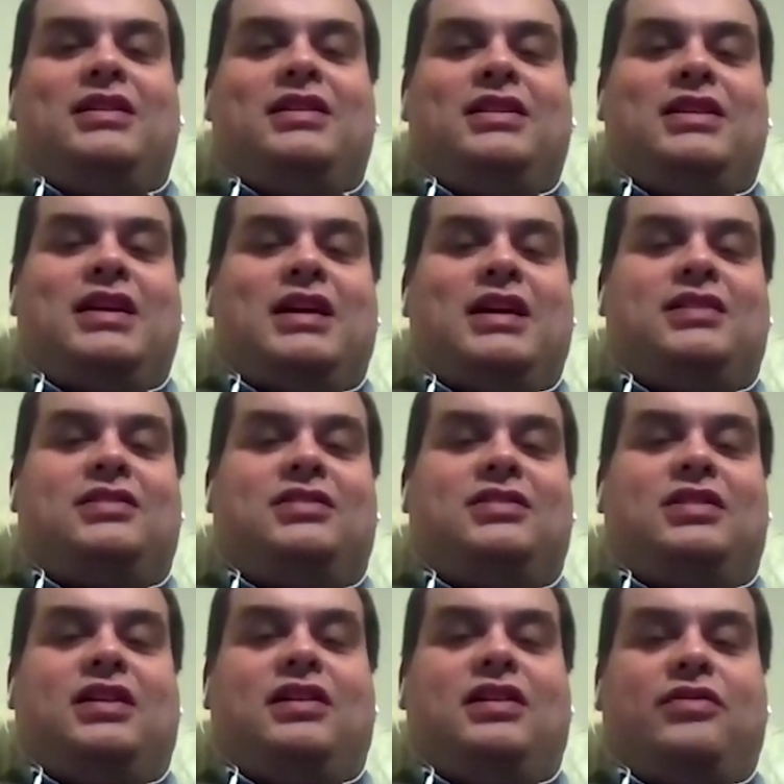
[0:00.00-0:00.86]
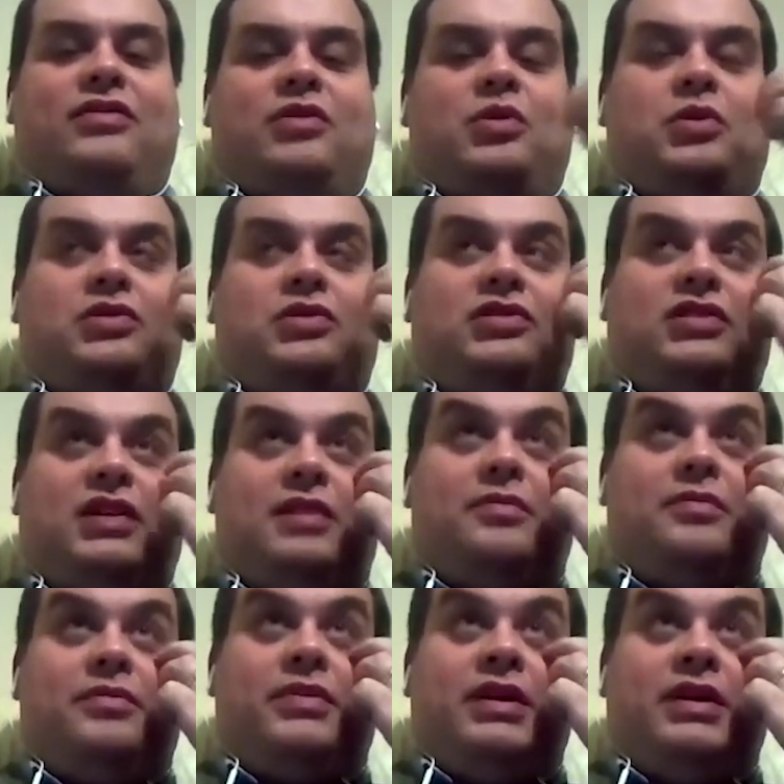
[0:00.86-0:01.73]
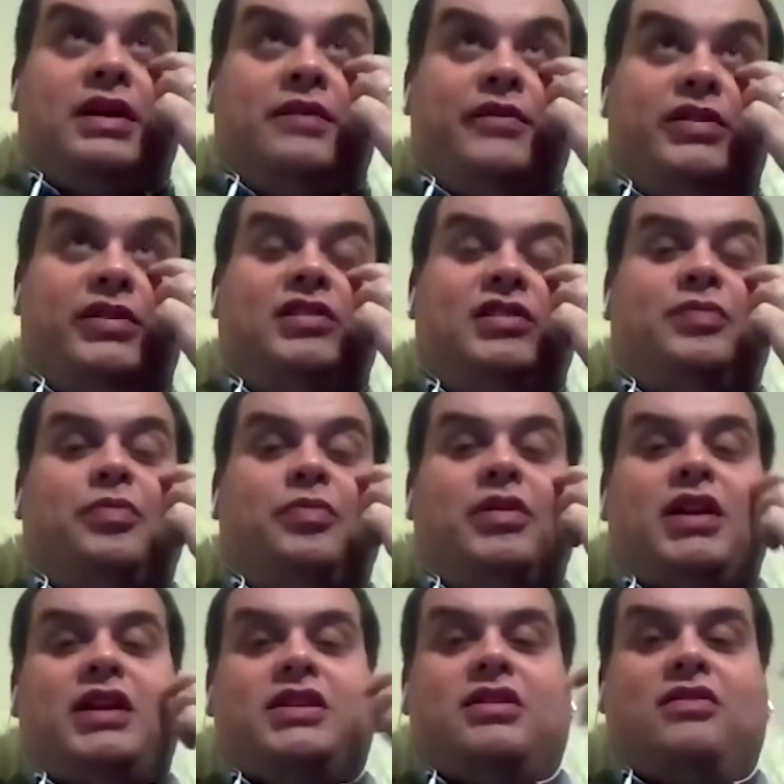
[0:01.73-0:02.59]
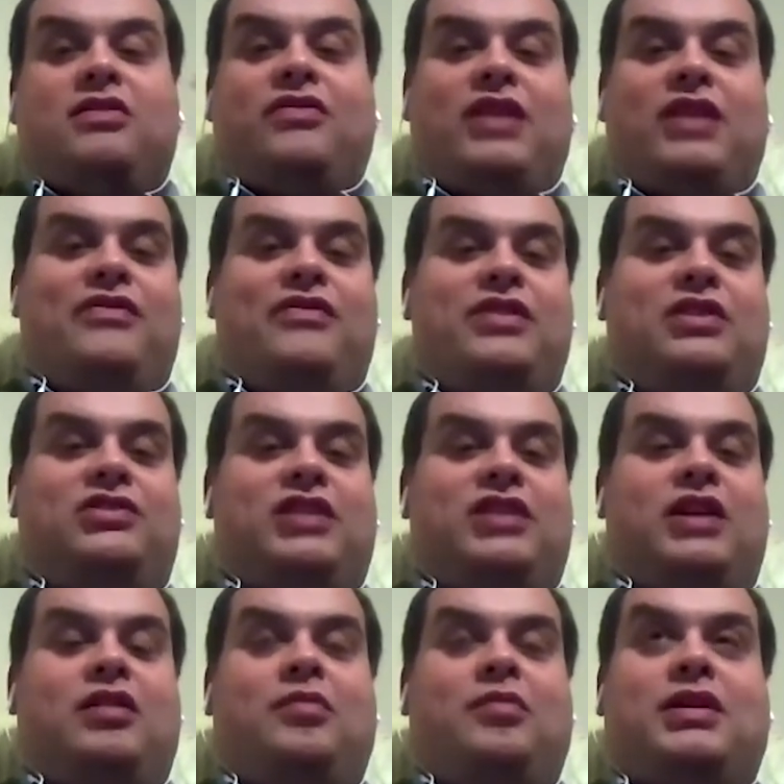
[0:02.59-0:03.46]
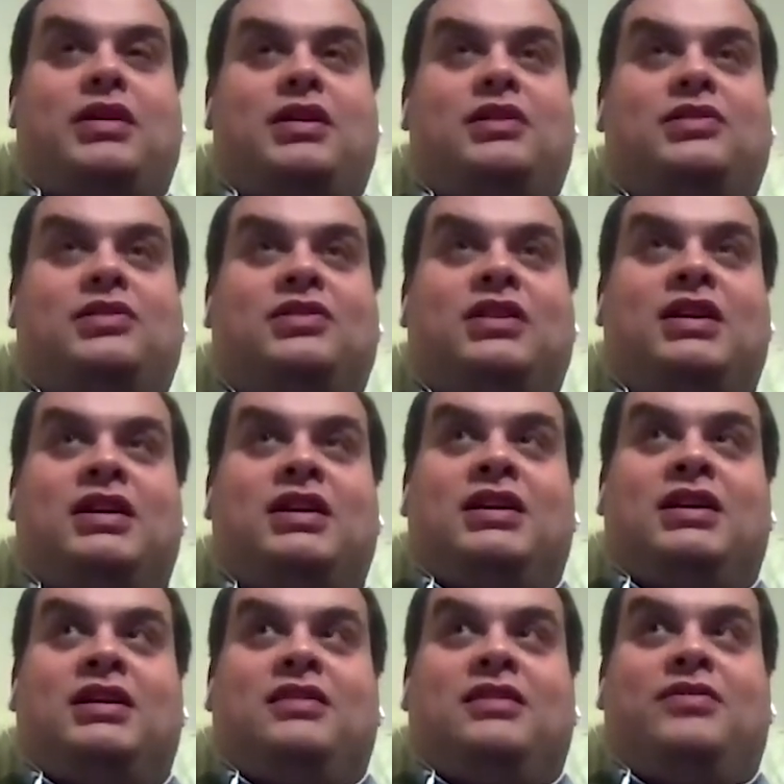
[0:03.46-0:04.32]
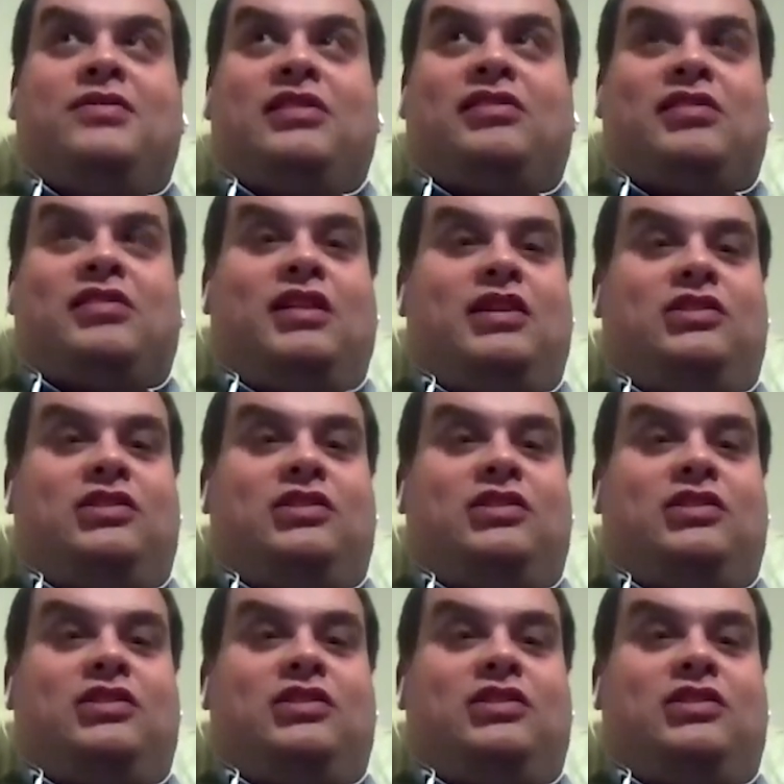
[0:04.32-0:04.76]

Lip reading: Yes, of course. This is probably a new thing for your channel because these slightly